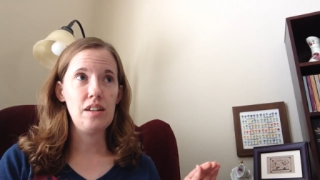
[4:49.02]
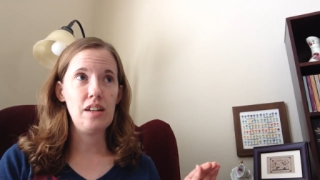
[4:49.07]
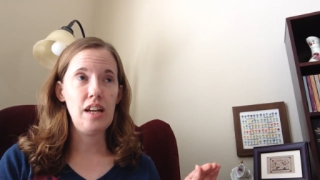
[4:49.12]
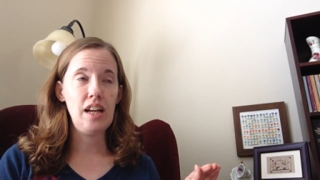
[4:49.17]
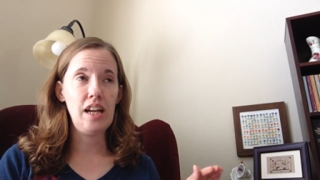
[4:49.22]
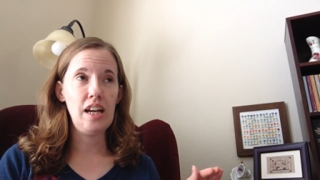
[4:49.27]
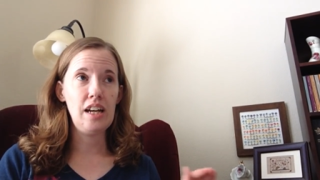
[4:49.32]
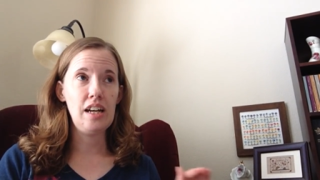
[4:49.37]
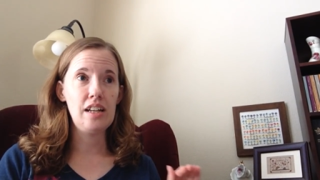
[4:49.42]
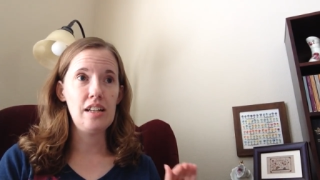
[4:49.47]

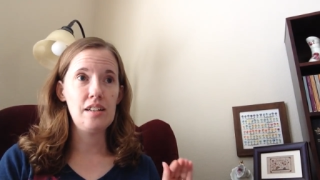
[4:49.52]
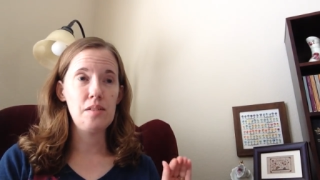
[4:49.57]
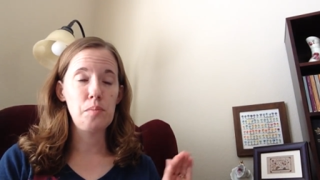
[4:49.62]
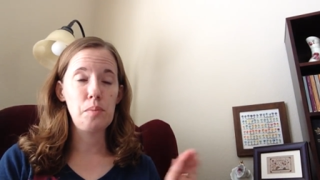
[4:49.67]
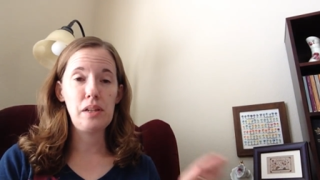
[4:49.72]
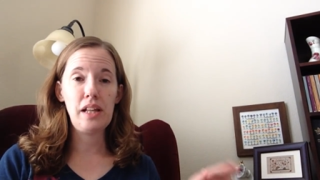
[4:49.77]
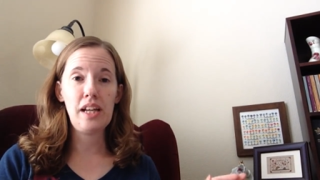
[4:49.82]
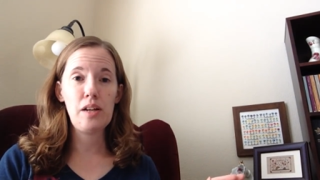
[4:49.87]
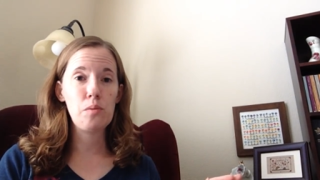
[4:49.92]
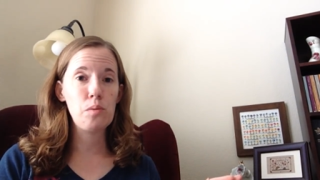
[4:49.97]
and
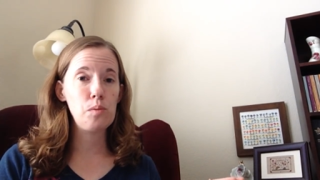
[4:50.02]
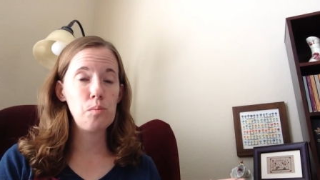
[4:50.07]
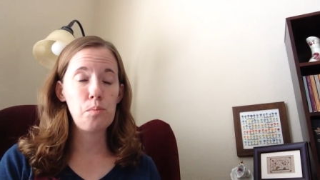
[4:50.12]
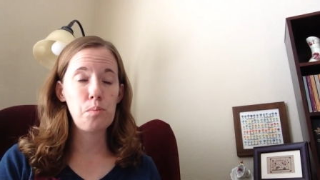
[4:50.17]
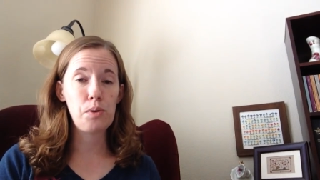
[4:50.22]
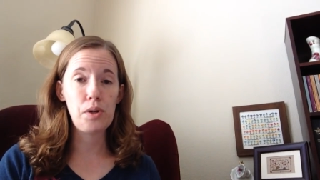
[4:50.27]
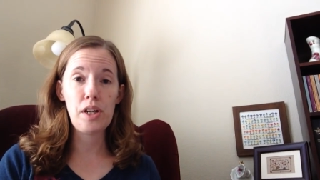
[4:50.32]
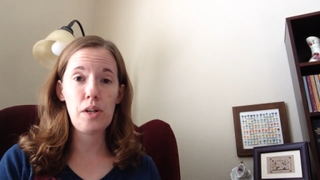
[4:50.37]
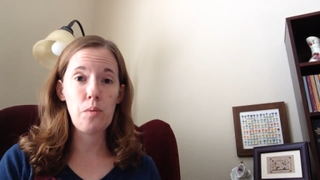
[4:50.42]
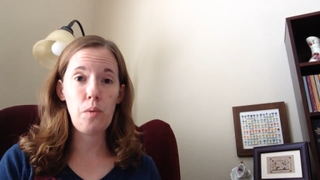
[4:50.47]
played
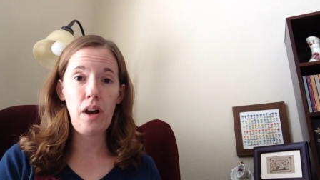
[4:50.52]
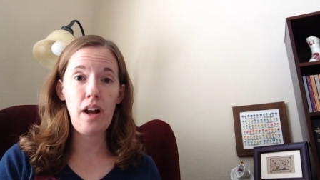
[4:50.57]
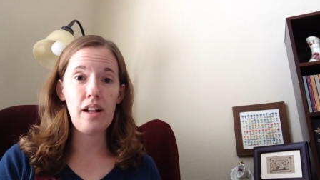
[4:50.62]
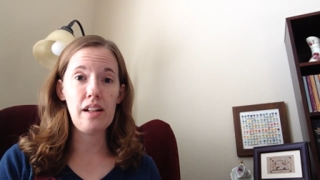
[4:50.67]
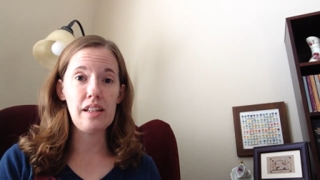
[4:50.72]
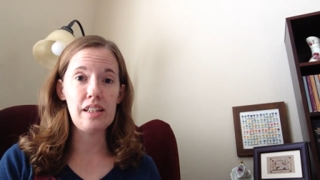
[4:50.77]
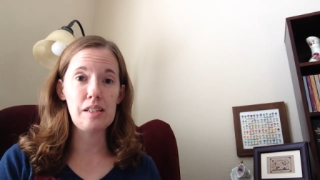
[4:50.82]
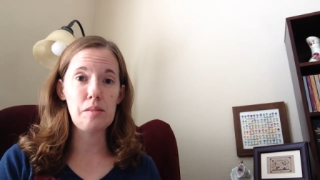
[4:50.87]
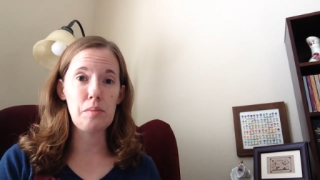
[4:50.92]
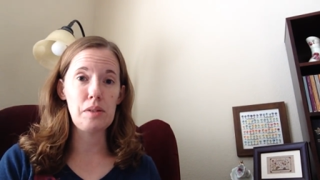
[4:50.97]
pretty
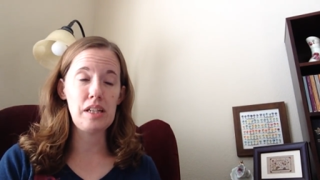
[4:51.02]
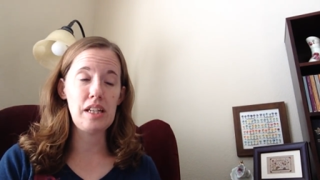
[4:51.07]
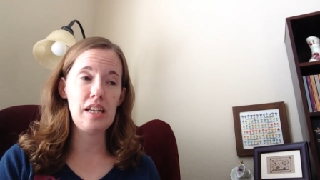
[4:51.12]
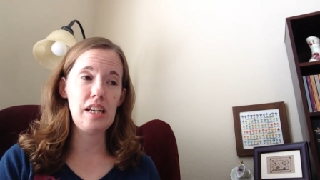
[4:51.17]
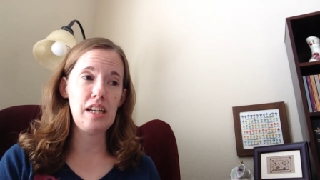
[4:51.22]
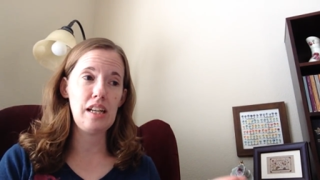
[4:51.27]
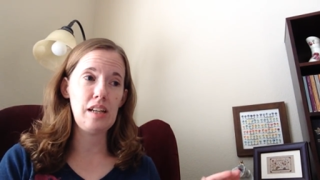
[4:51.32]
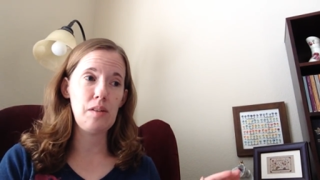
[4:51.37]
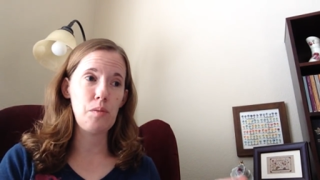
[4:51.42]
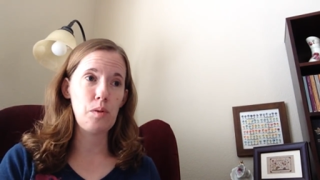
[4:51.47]
well in the
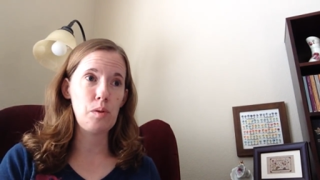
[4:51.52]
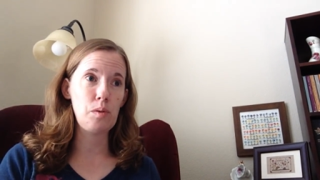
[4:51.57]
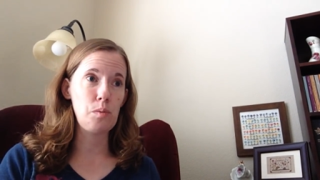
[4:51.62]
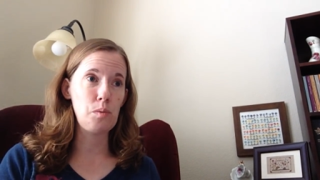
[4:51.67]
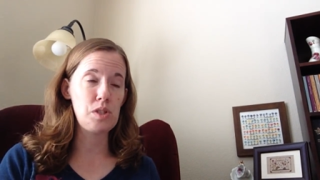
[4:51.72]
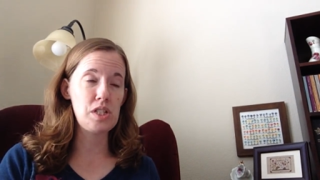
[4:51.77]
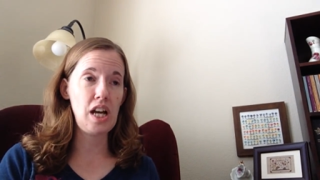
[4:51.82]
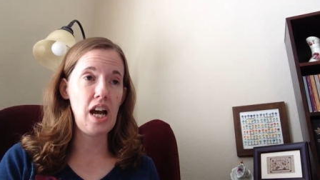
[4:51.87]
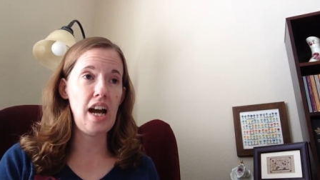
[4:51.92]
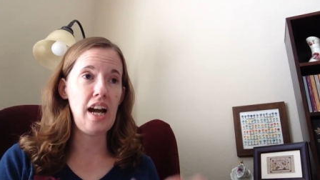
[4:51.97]
beginning. We're
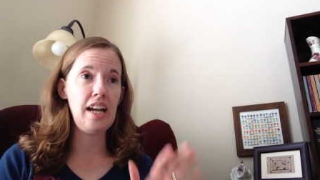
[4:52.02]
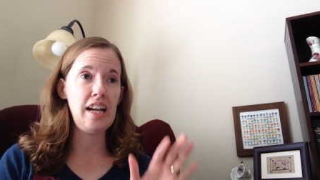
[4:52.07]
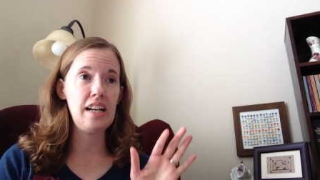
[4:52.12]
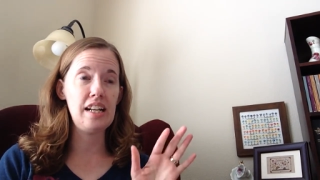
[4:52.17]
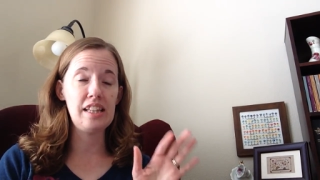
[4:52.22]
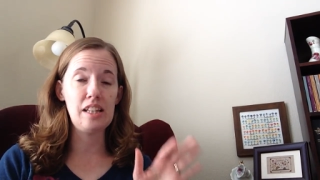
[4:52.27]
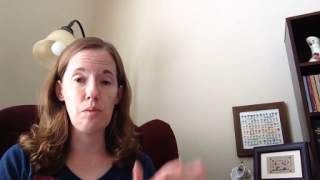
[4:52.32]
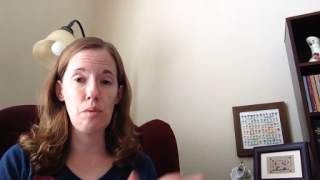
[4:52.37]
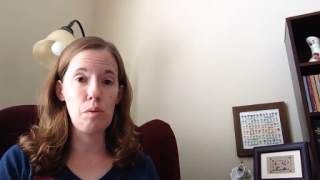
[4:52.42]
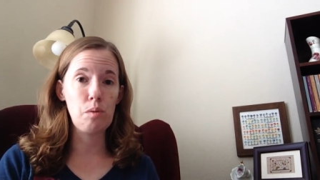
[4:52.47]
tied
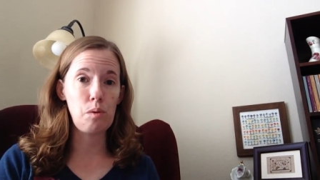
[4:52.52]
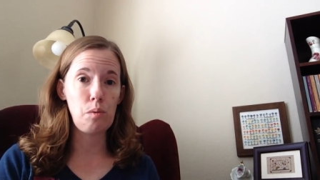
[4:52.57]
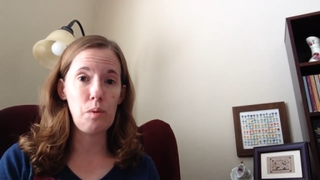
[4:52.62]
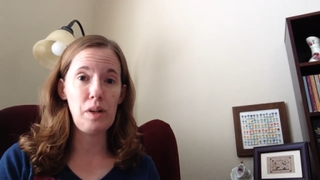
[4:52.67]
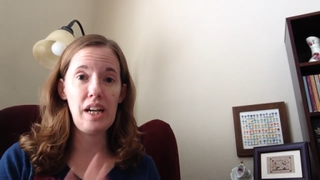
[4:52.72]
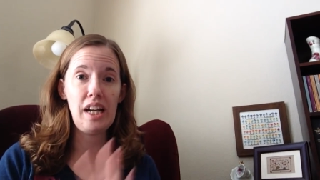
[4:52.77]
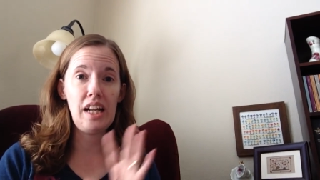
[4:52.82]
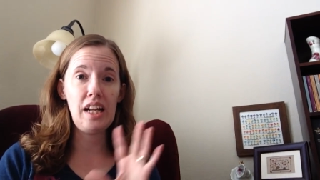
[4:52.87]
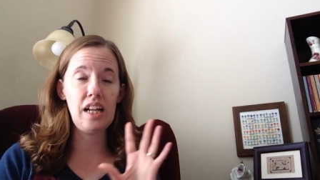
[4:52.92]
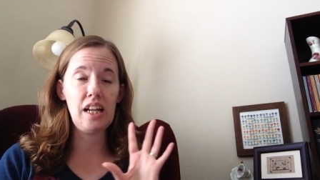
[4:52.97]
and then we were
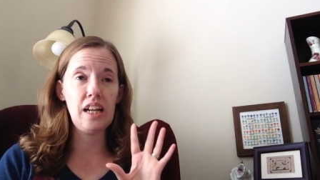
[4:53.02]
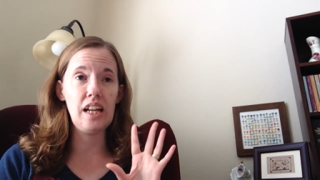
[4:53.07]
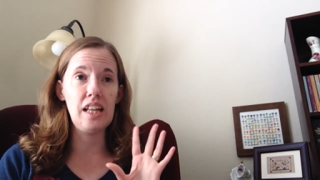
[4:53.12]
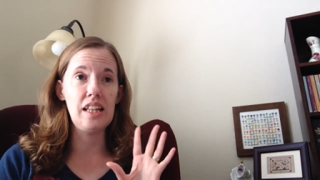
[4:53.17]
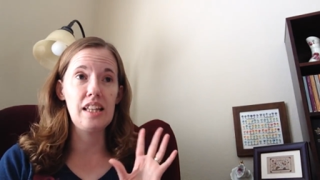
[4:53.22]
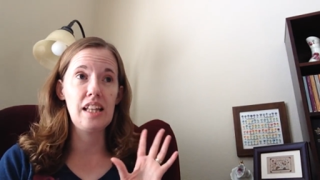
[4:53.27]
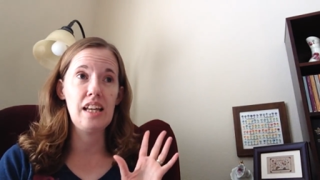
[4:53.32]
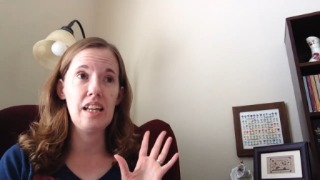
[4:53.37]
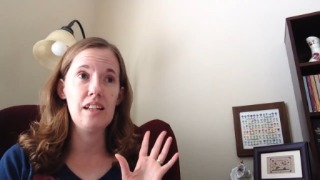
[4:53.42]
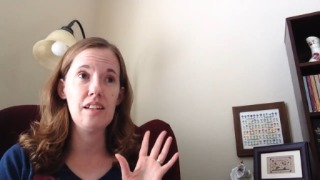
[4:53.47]
winning
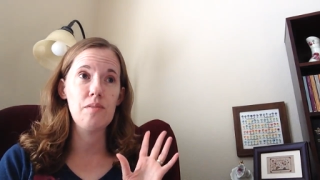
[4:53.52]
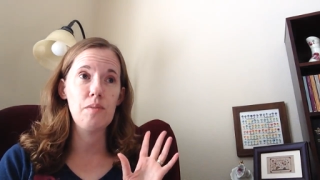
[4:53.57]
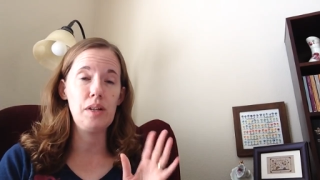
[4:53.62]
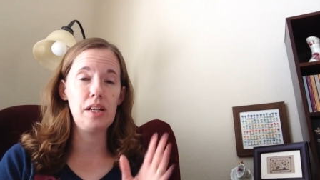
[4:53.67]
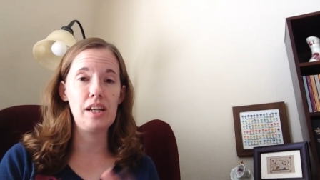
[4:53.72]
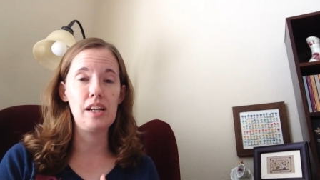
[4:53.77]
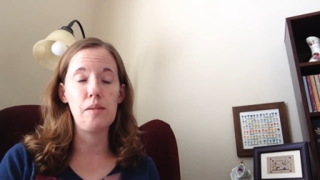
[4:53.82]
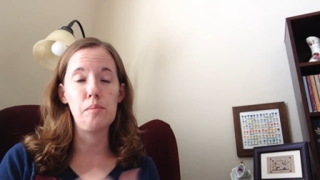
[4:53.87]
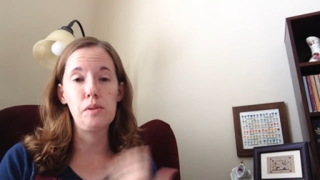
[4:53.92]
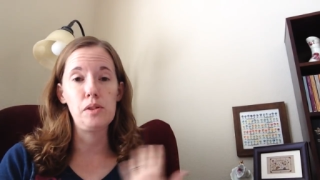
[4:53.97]
and then we
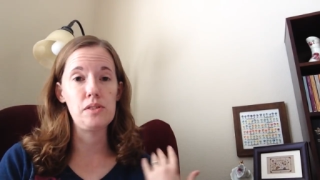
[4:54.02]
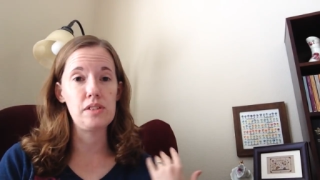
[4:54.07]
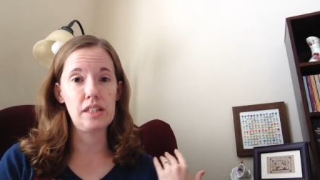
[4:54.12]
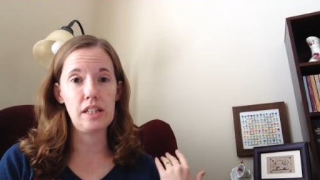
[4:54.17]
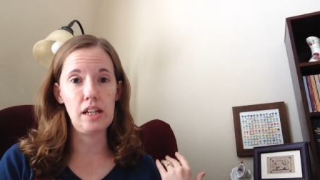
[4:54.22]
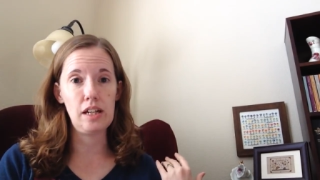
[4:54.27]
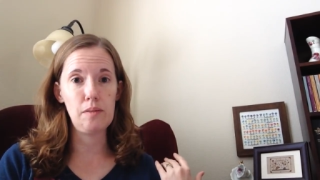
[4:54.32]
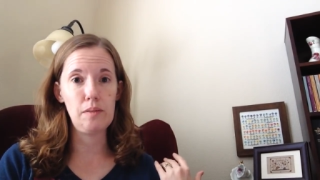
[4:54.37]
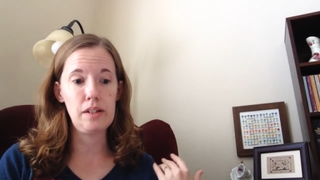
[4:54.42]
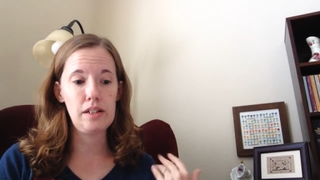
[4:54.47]
ended up
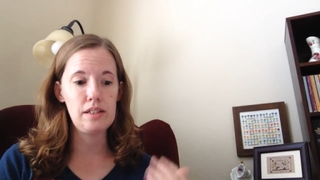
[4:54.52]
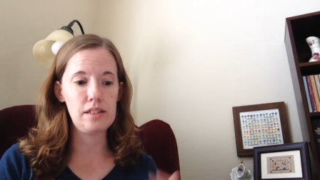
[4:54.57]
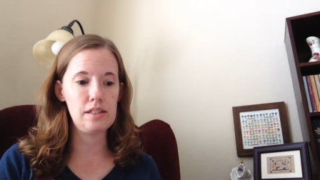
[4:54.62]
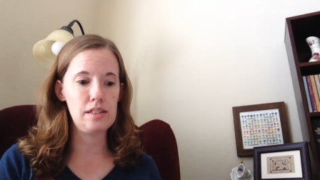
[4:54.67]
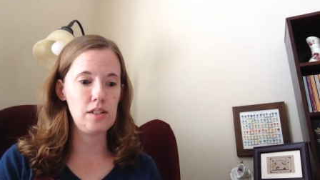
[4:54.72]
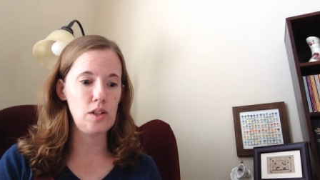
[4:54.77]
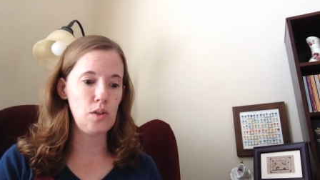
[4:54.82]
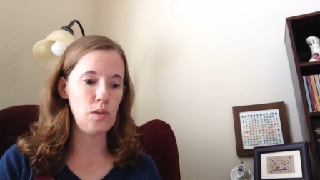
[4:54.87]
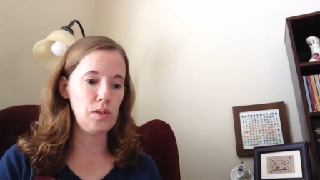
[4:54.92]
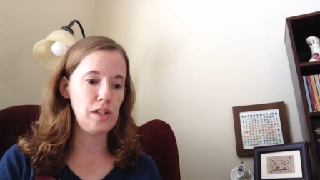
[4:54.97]
losing anyway.
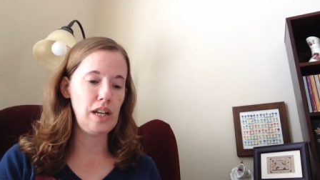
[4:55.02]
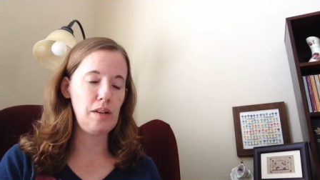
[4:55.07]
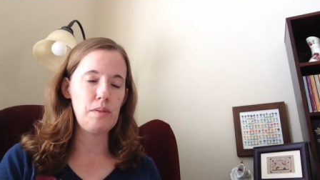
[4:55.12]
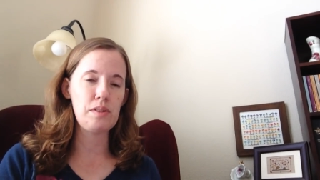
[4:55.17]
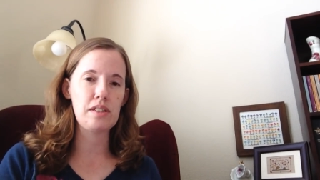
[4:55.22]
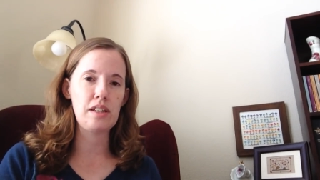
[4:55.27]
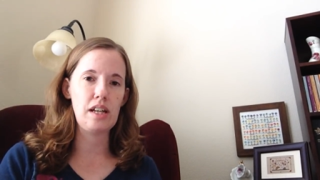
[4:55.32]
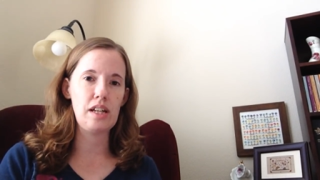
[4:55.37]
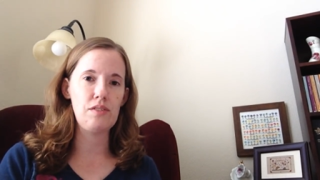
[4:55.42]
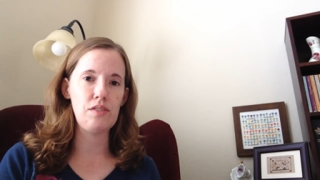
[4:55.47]
So that
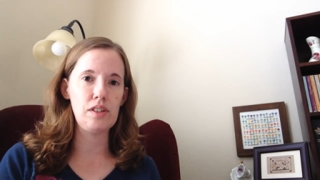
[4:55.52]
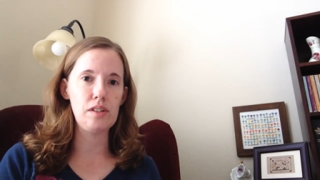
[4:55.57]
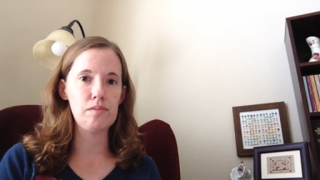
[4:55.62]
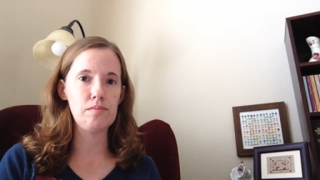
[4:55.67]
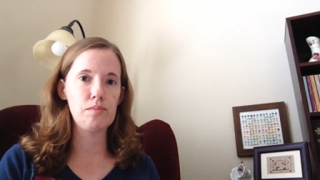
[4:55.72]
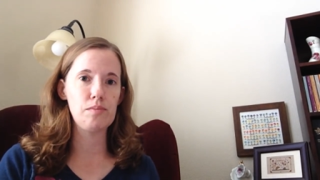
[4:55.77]
was kind of a